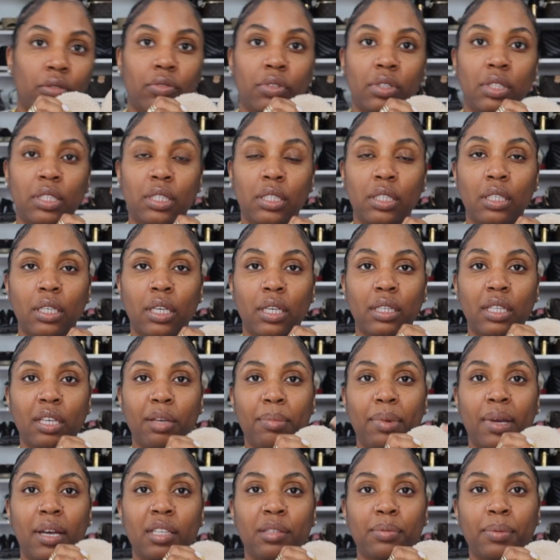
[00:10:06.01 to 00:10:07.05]
receipt. I think
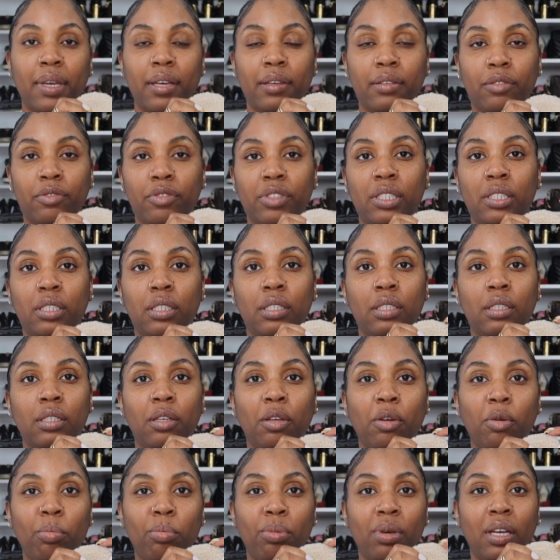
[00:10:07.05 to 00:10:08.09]
my husband has the receipt.
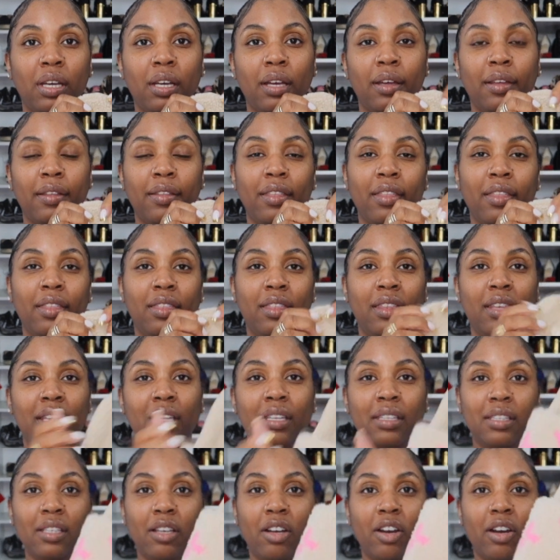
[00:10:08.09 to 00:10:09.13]
But
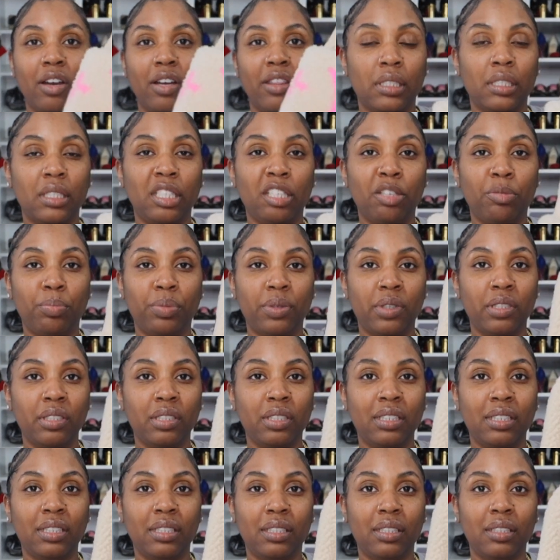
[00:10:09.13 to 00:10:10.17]
these are
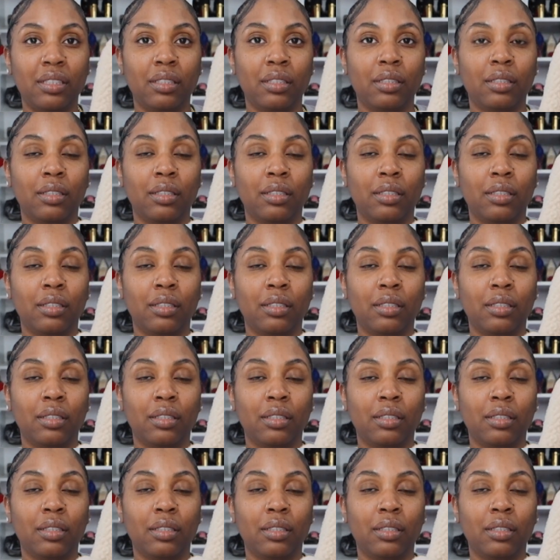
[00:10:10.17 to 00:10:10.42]
slippers.